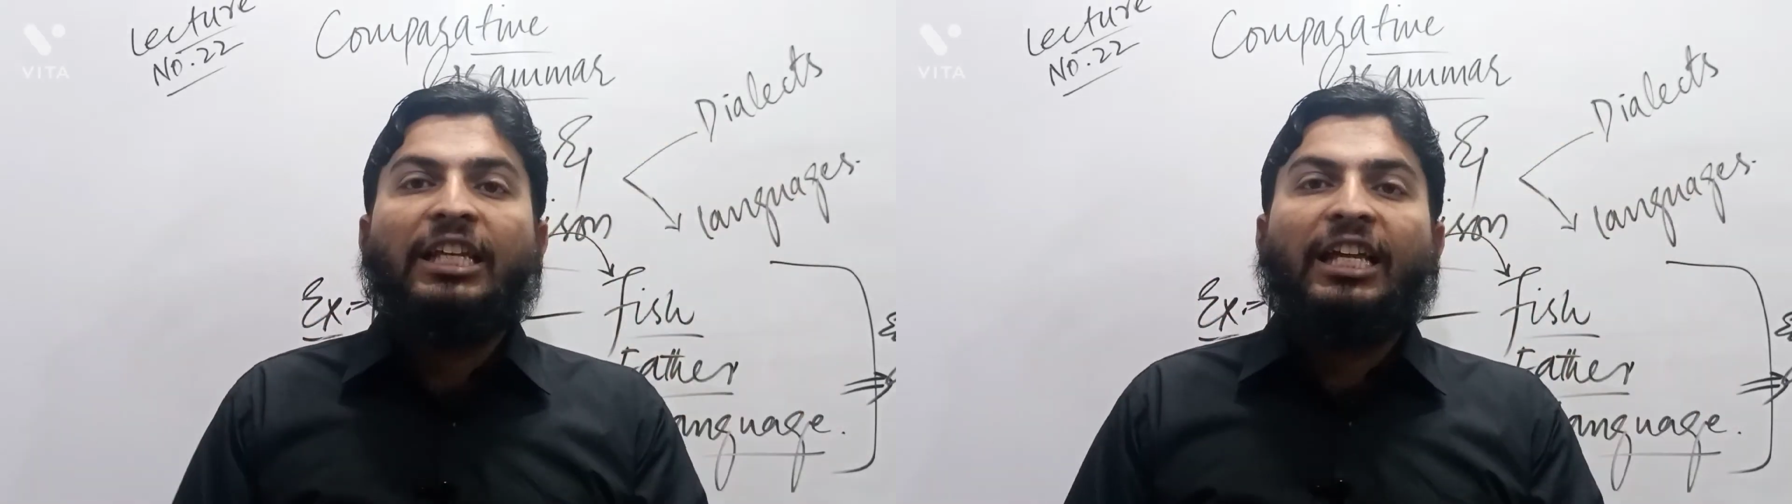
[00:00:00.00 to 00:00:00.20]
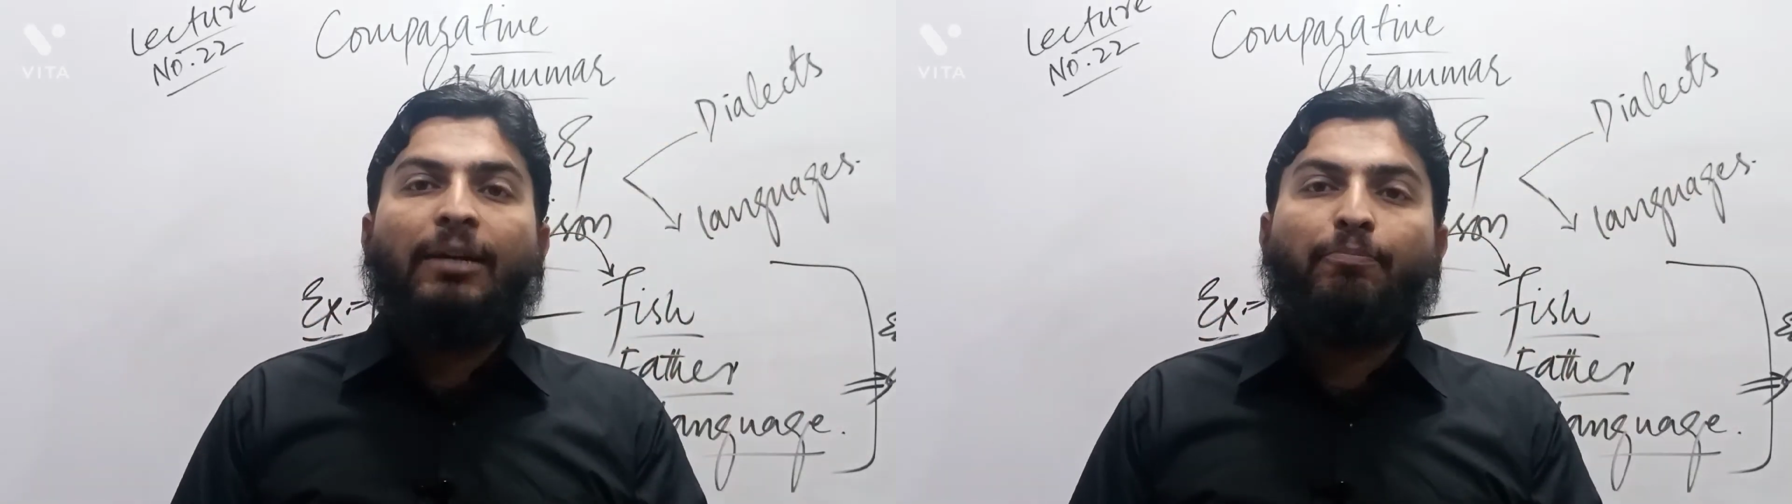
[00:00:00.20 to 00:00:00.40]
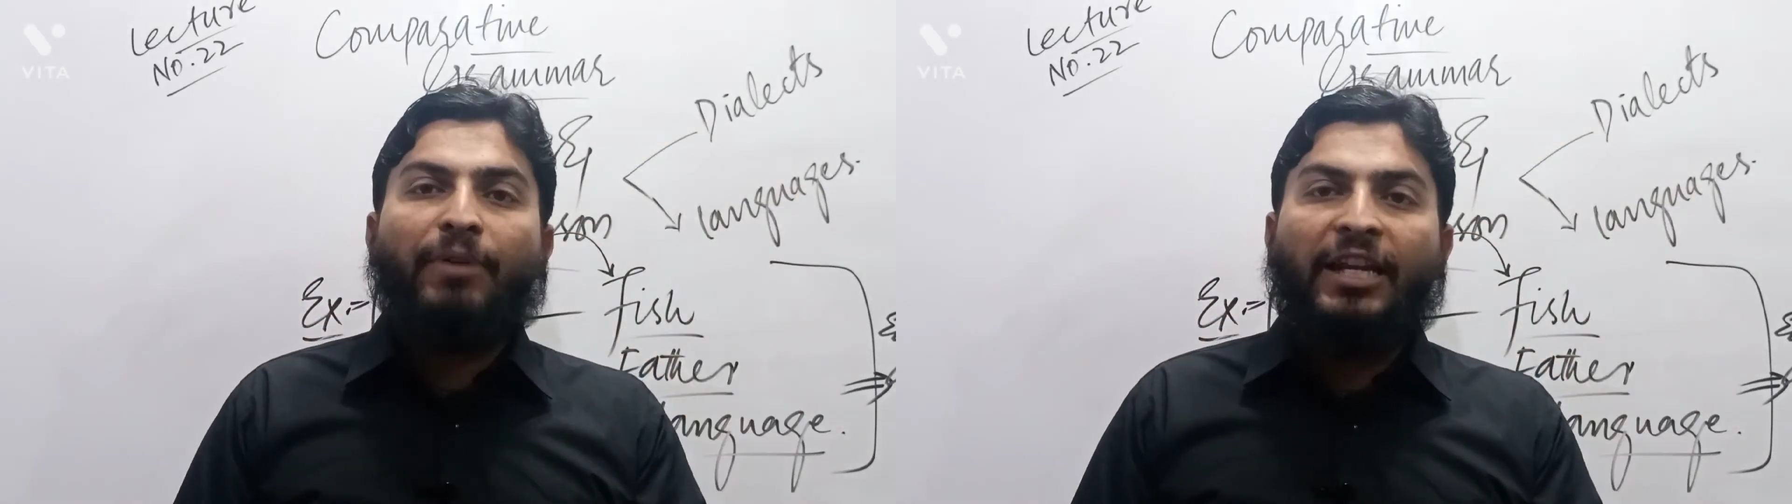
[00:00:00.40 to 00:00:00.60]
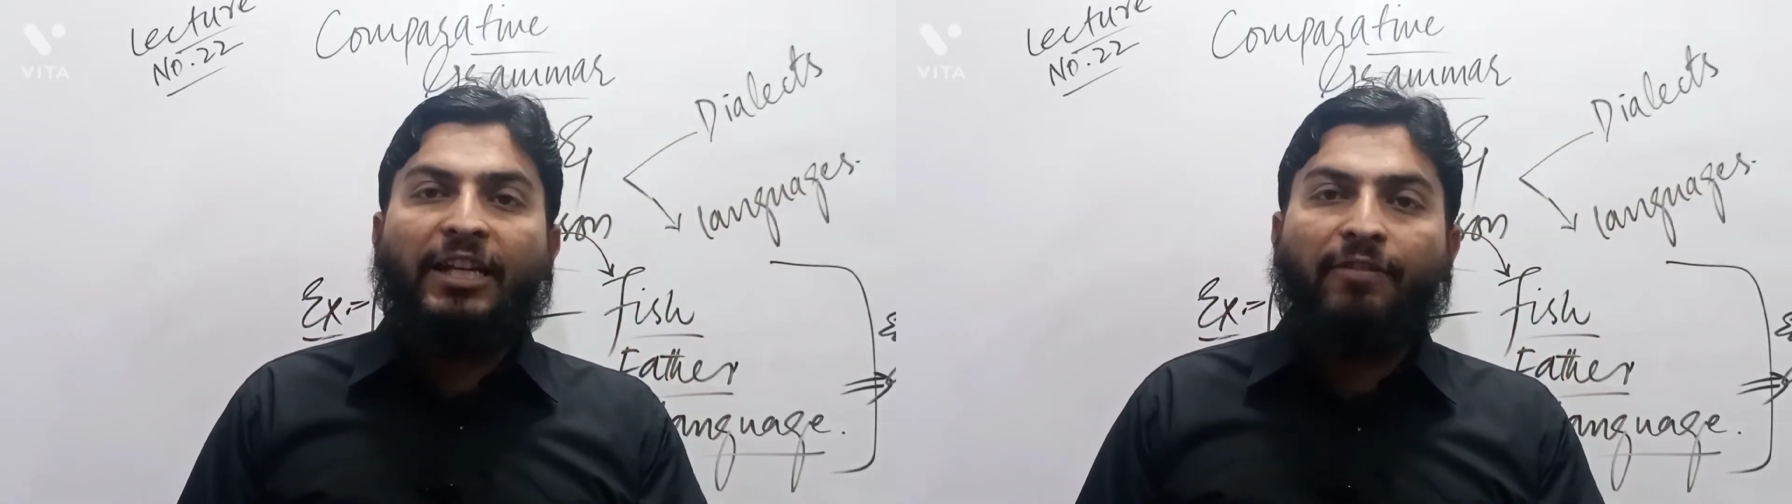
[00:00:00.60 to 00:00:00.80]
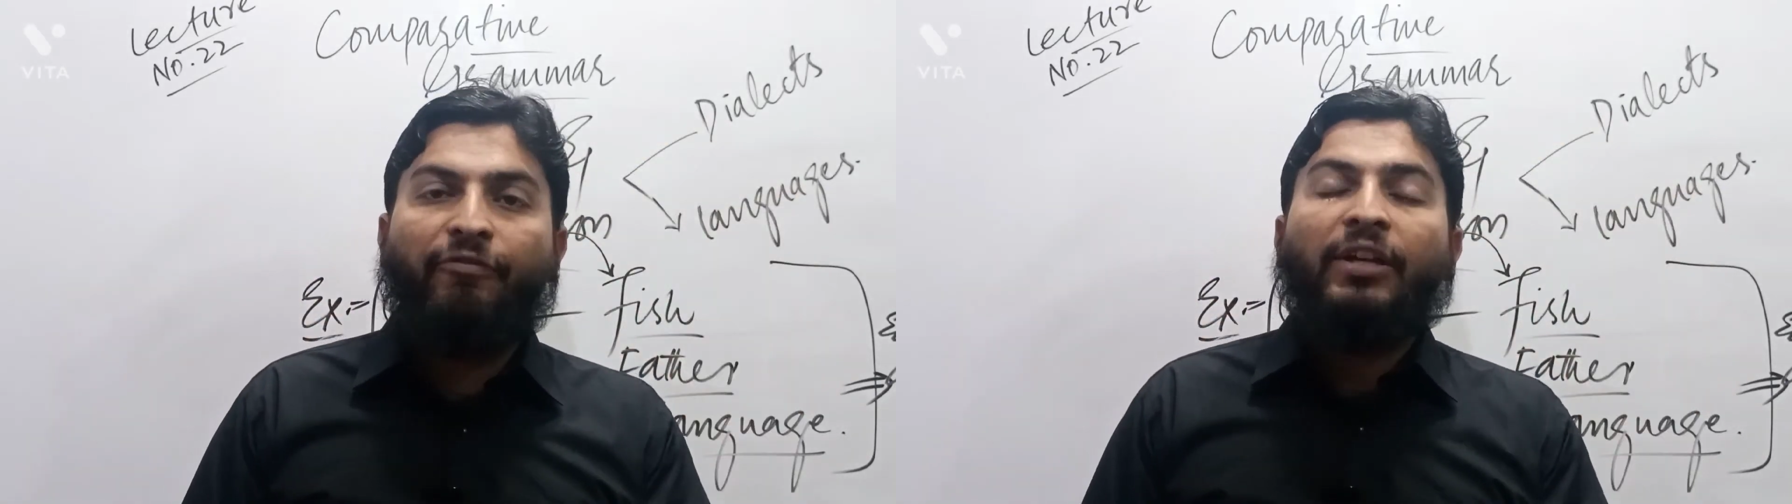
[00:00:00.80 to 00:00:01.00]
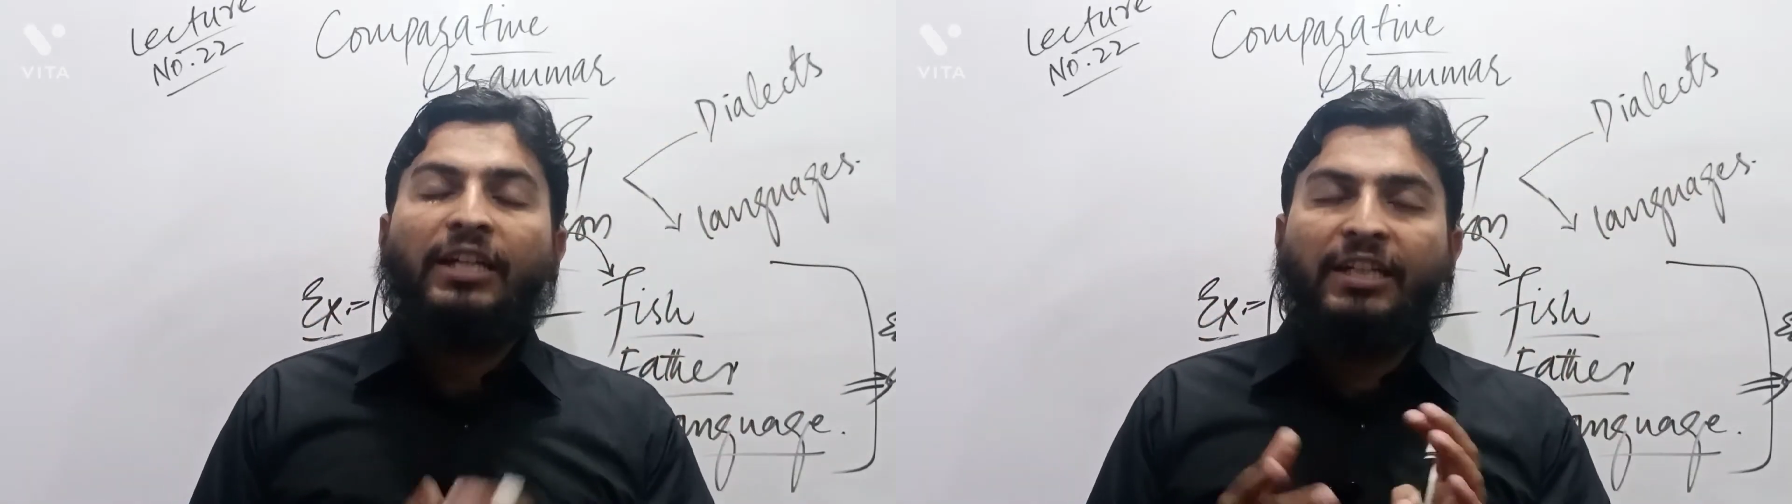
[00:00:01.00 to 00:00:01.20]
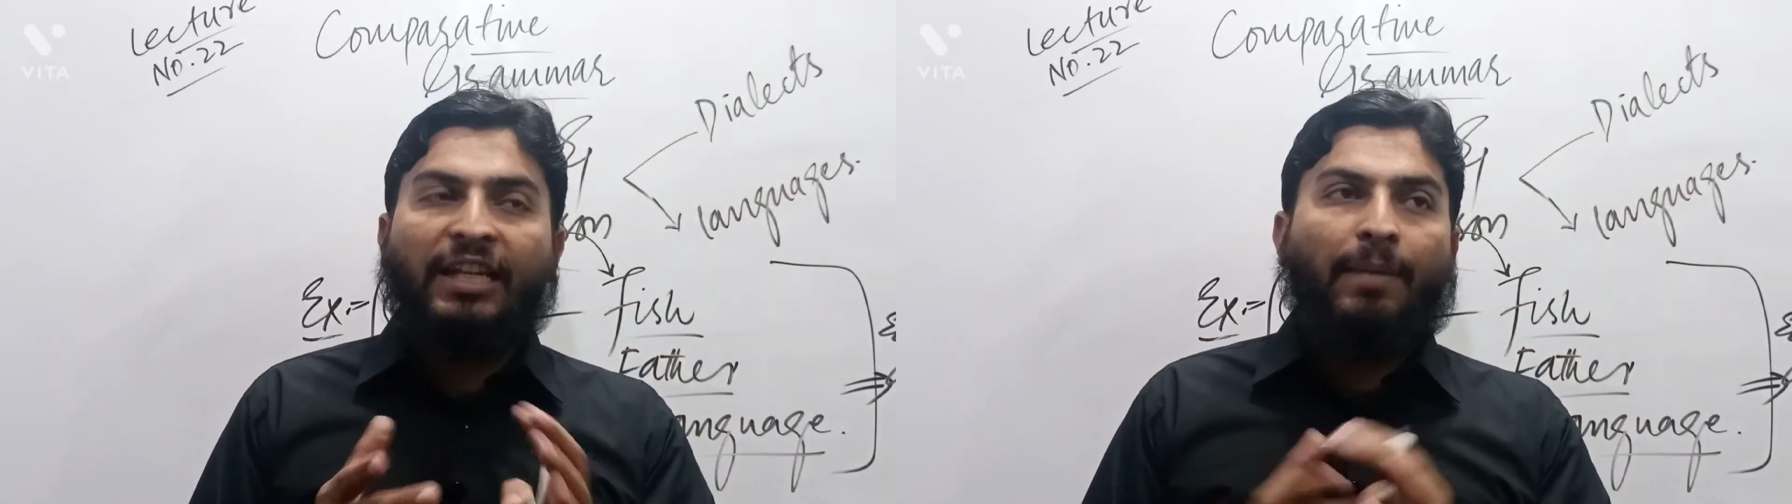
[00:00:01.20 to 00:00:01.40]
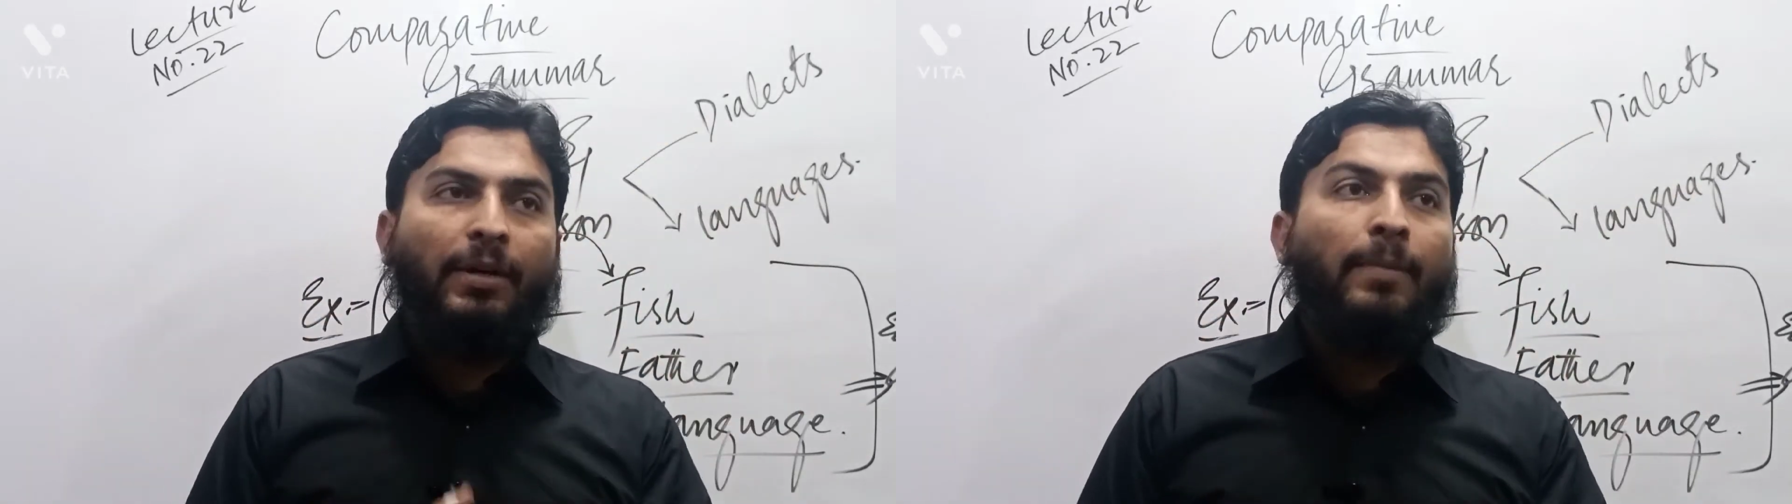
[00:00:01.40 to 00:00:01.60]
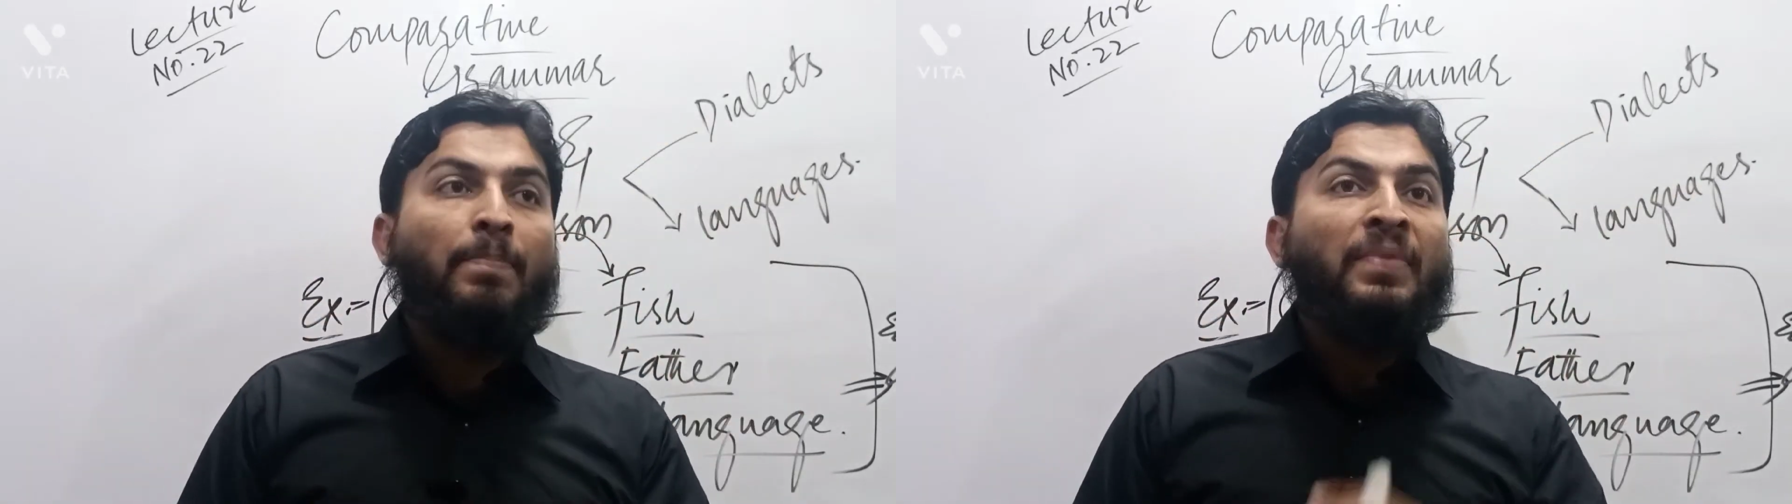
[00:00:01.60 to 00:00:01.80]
comparative grammar.